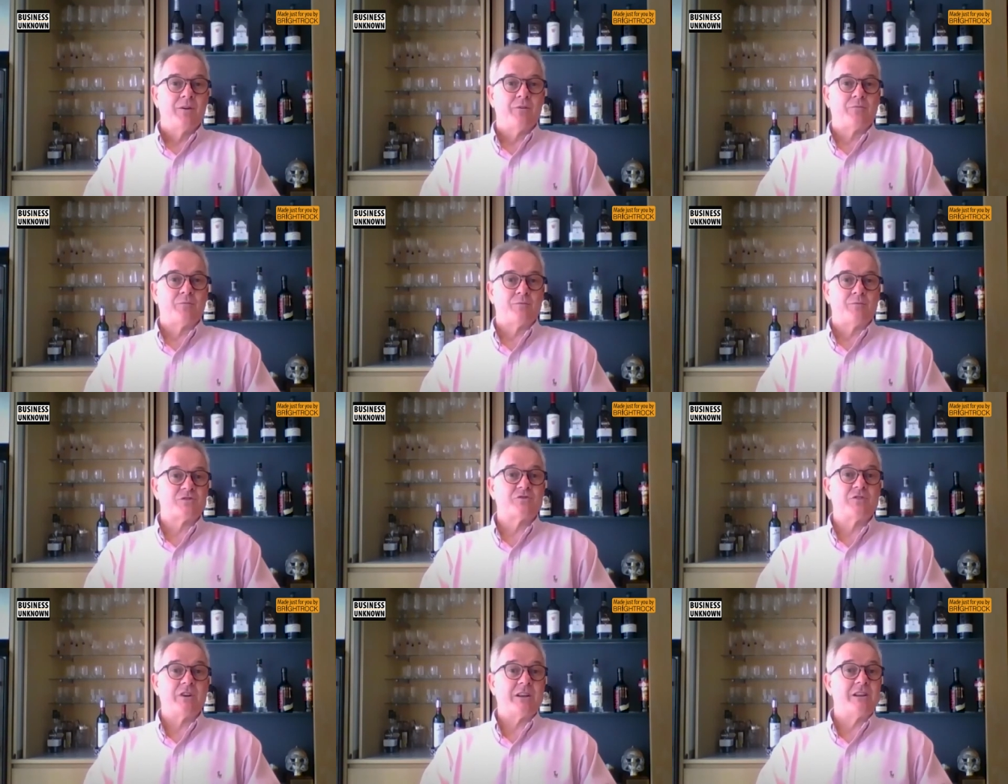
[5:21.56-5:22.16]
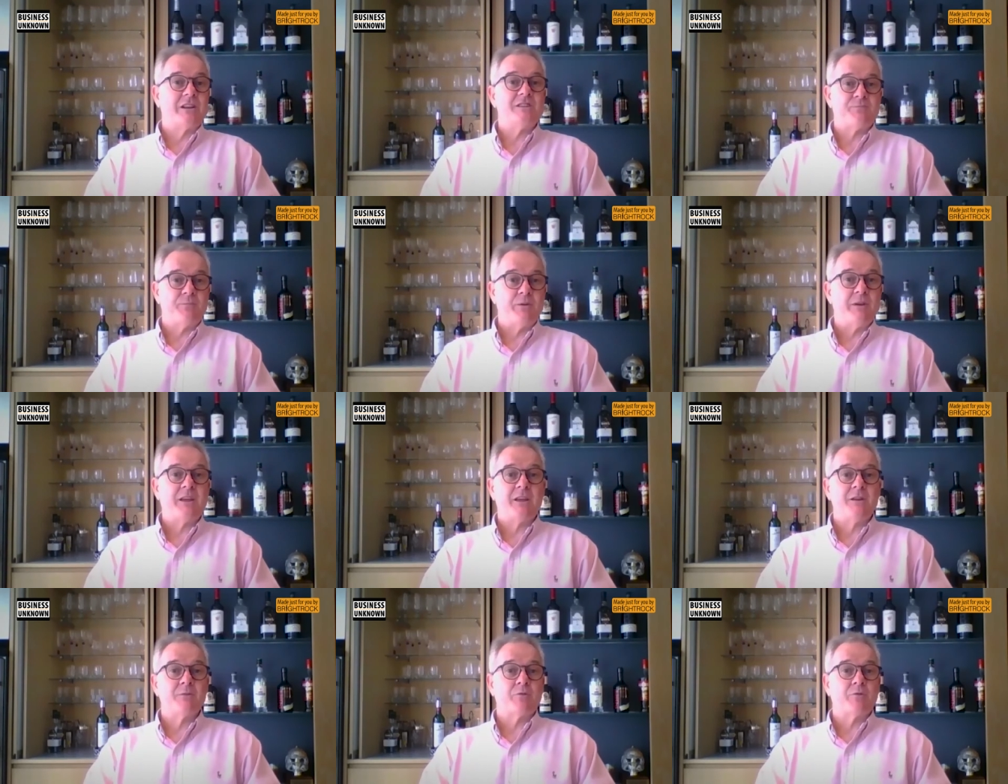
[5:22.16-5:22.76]
strictly
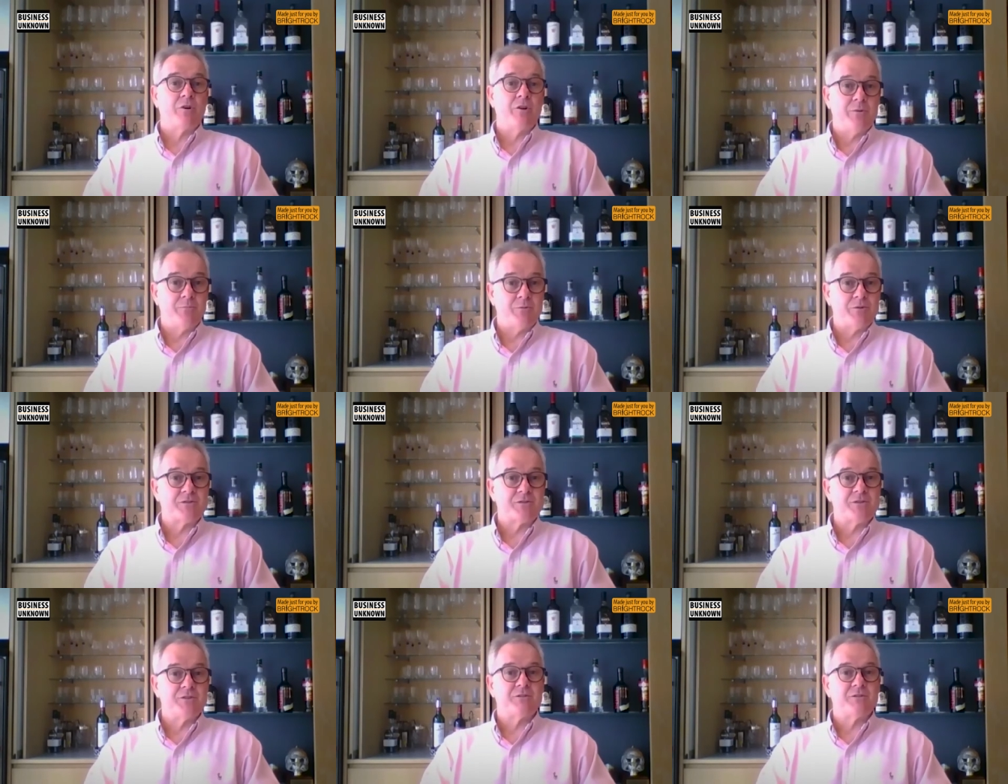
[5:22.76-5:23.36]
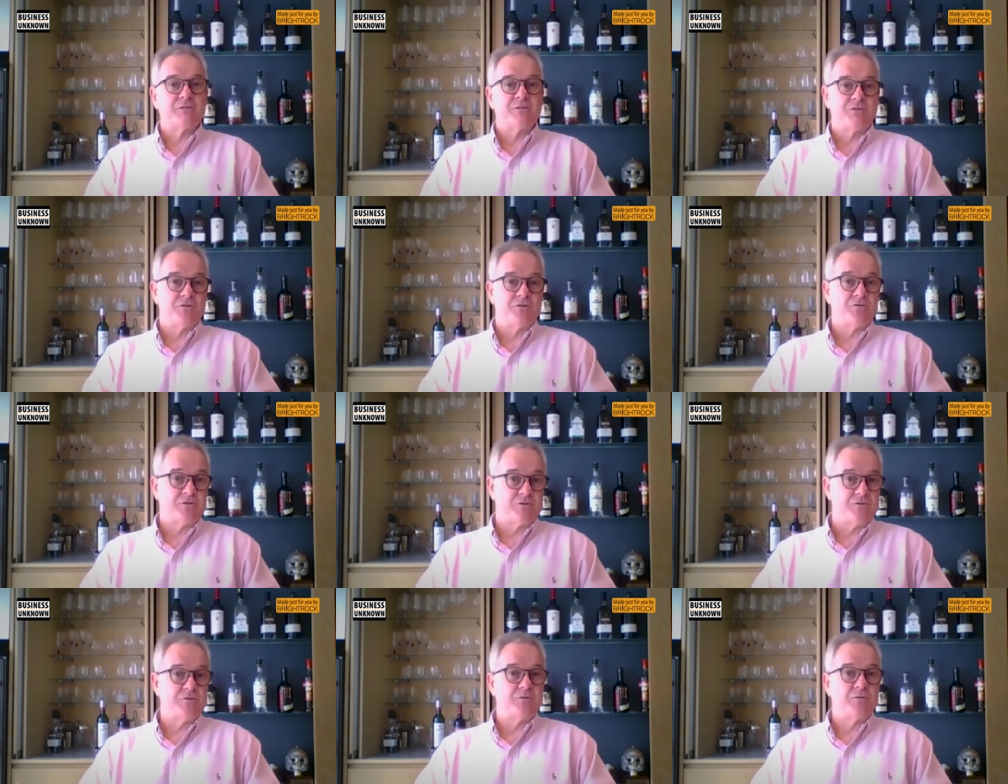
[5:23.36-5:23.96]
speaking, prohibited due
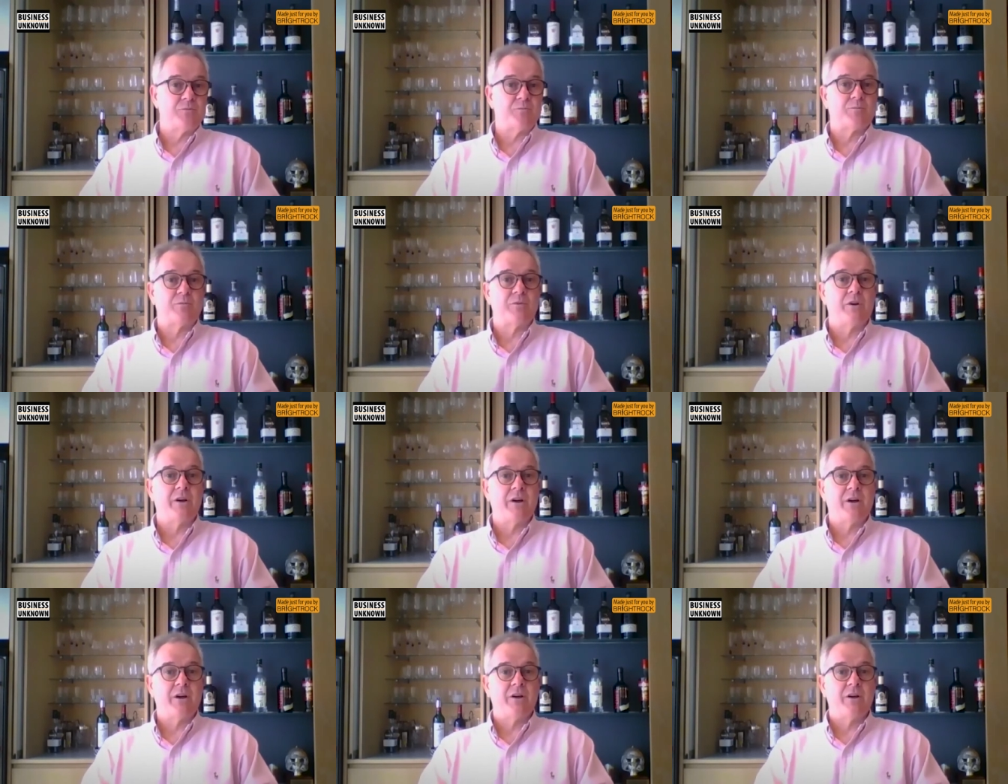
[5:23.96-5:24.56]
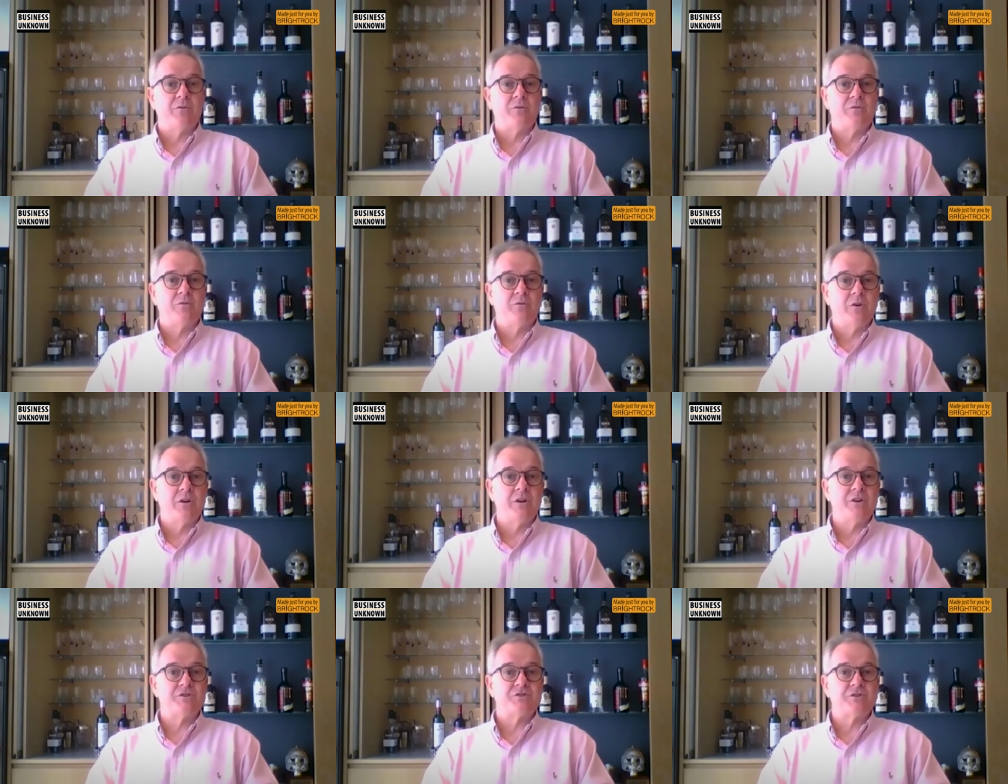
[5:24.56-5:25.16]
to uh,
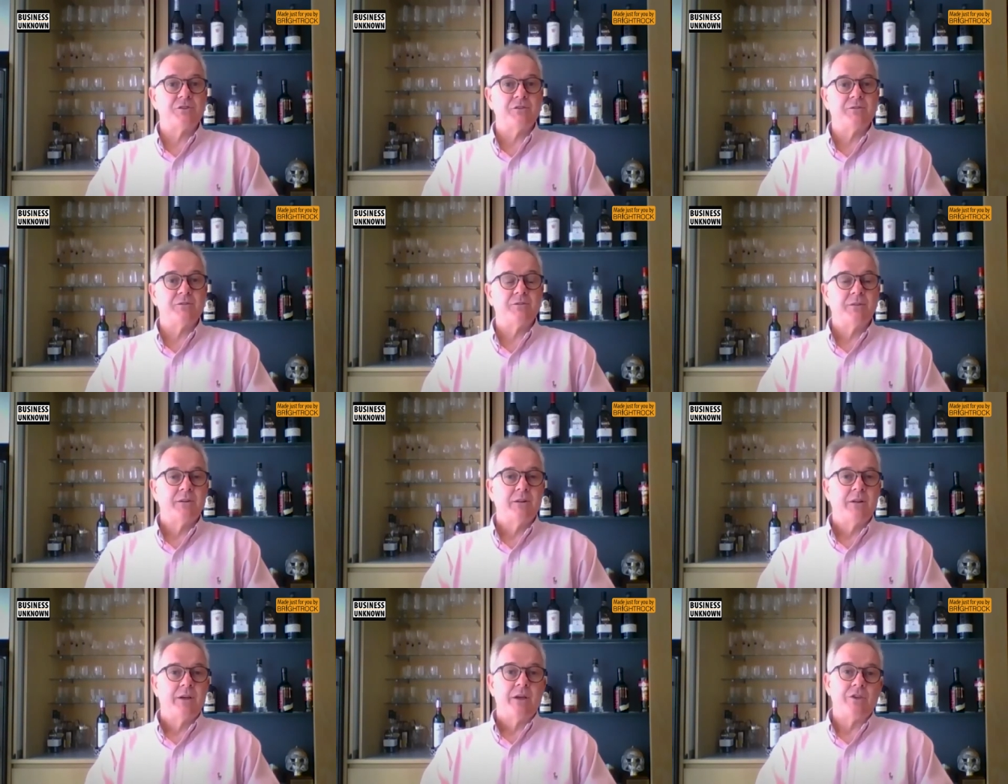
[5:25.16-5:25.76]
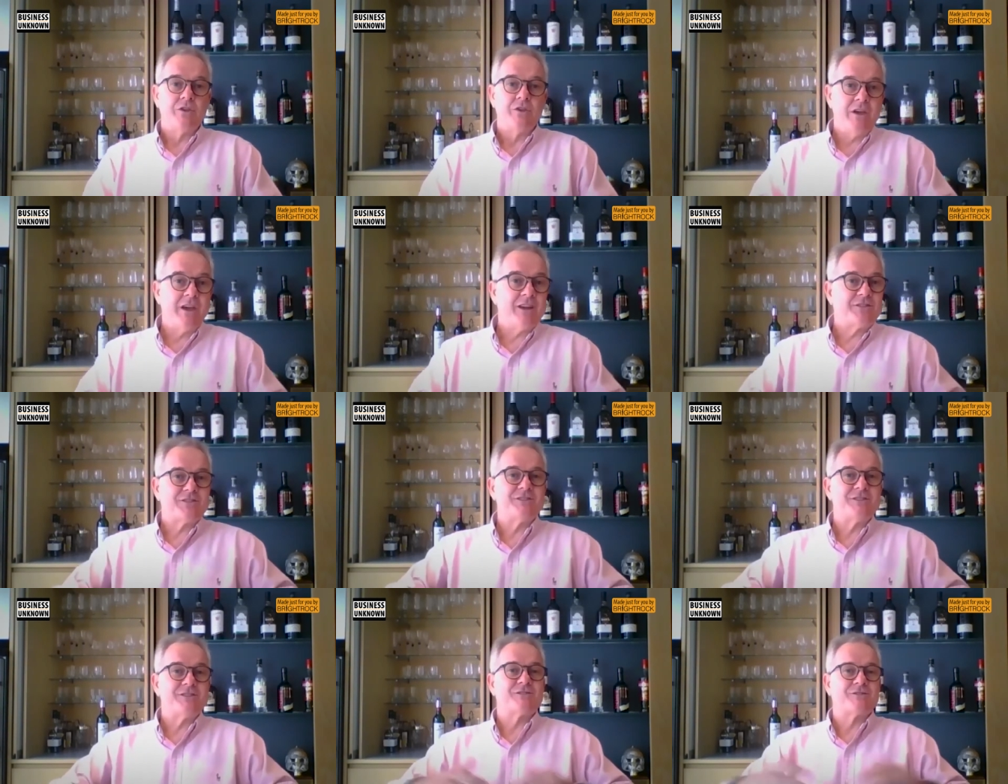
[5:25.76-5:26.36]
religion,
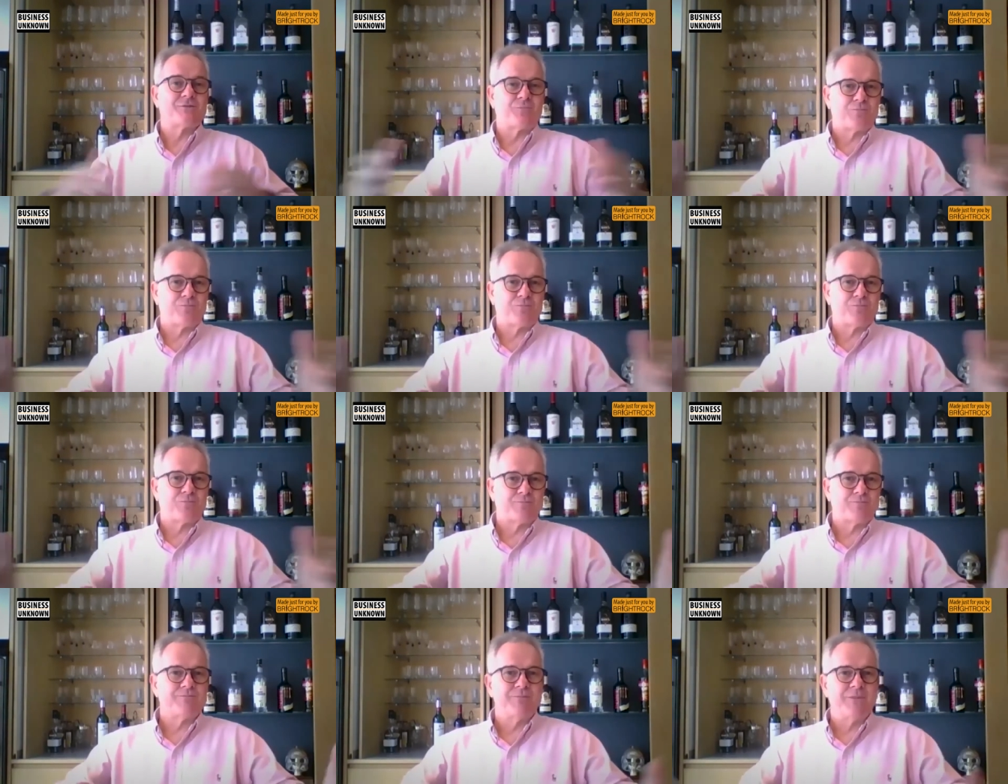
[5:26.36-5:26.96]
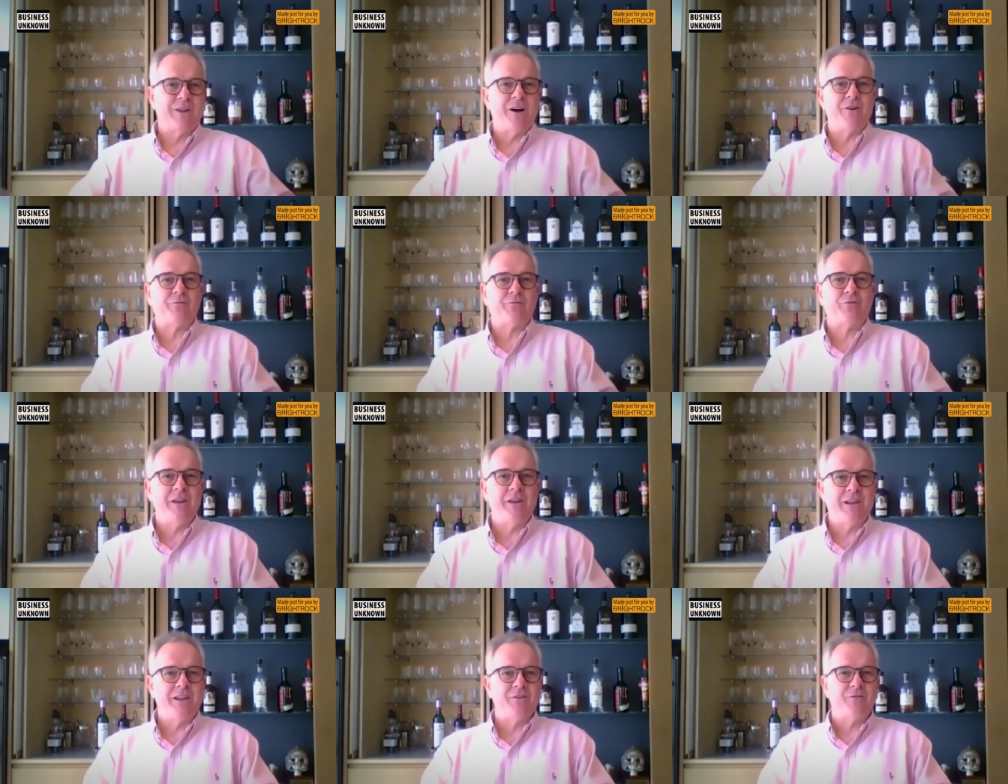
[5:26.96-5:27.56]
yet is now
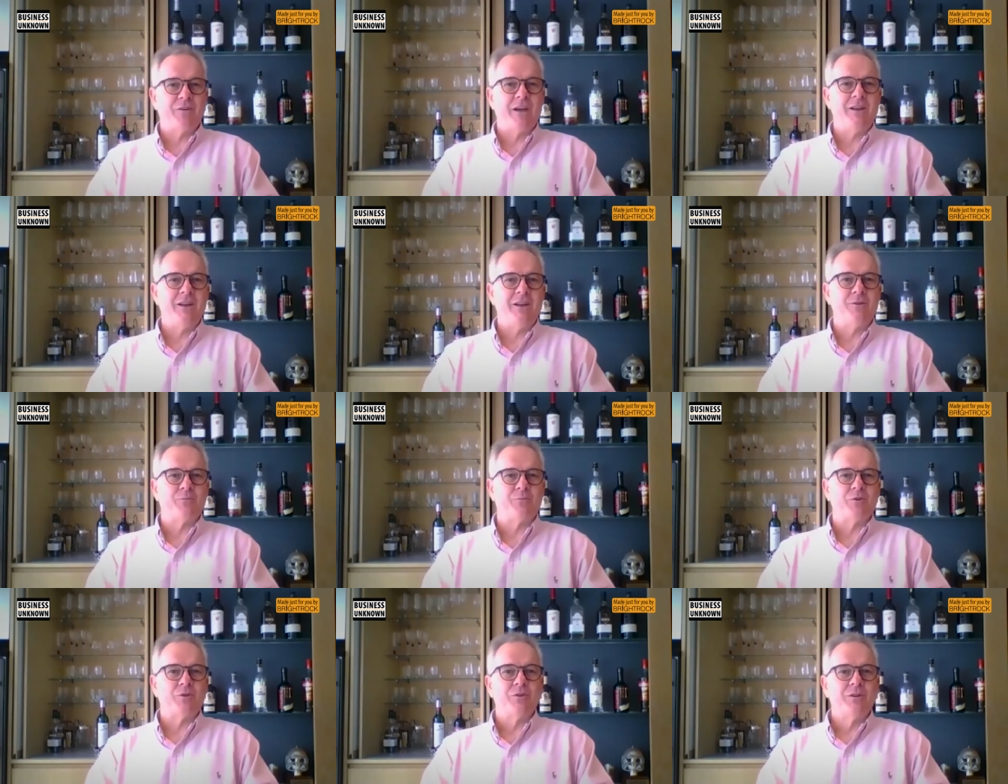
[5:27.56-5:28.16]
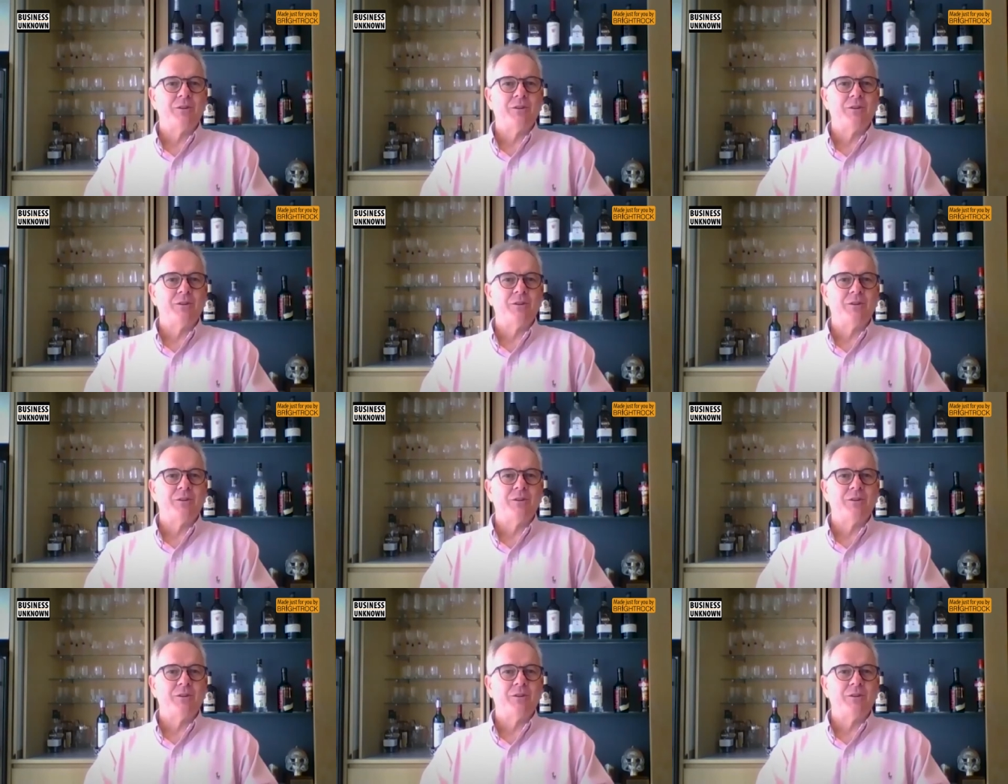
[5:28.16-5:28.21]
freely available,